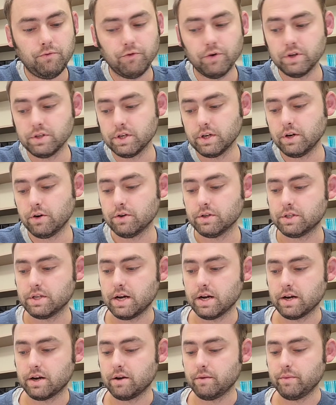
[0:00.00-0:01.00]
Friends, I know it's
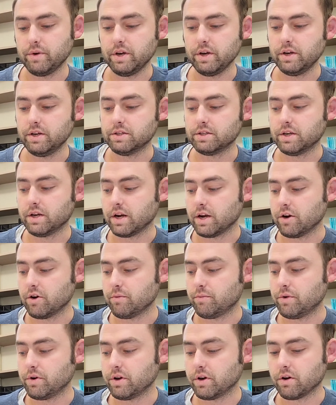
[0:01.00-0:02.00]
not going to be easy, and I
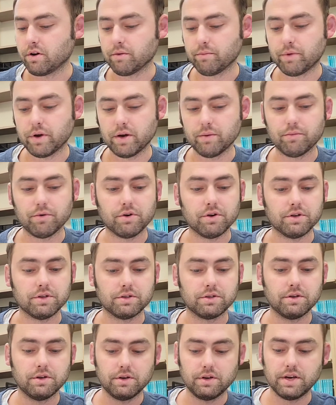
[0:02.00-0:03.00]
know putting it on paper
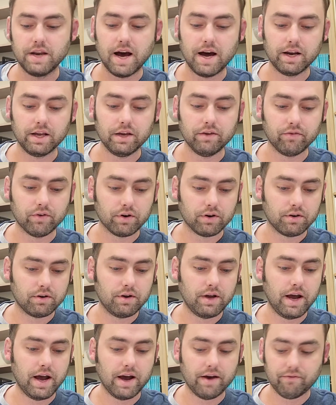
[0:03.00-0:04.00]
is not even
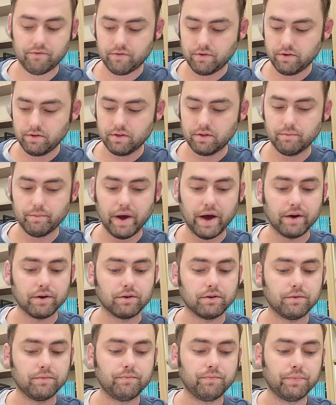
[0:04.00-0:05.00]
half the
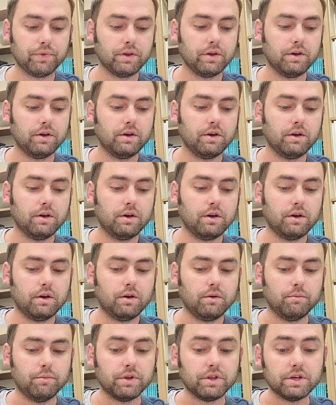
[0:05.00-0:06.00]
battle.
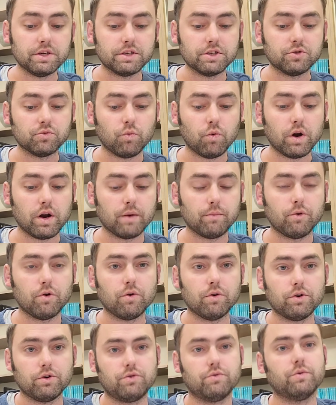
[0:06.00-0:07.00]
But this is what I'm
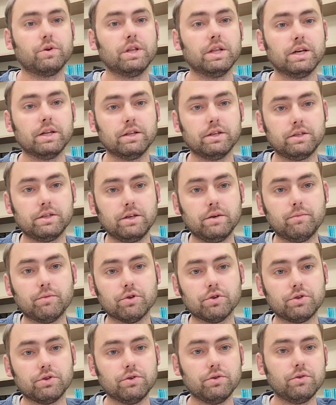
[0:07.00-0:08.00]
going to relentlessly
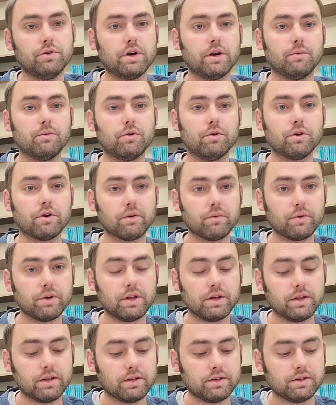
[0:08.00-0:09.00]
pursue, and I'm going to
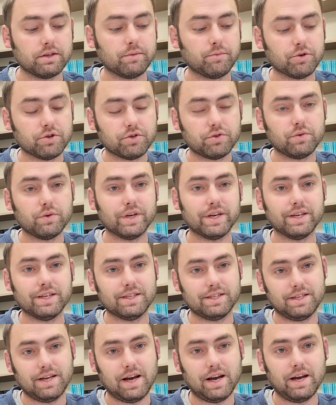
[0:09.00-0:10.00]
relentlessly pursue it
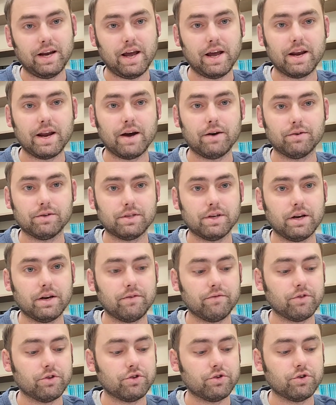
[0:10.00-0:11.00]
inside and
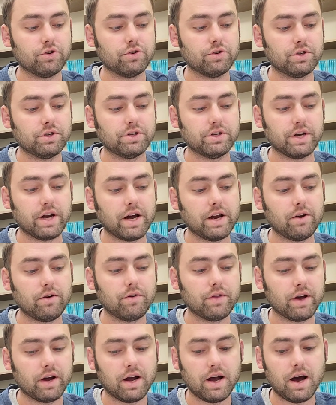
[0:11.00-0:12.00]
outside of the churches. And I
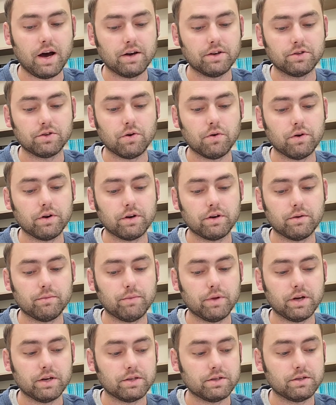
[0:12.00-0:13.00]
know that God is going to
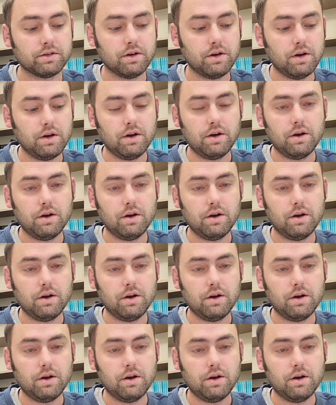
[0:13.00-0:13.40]
bless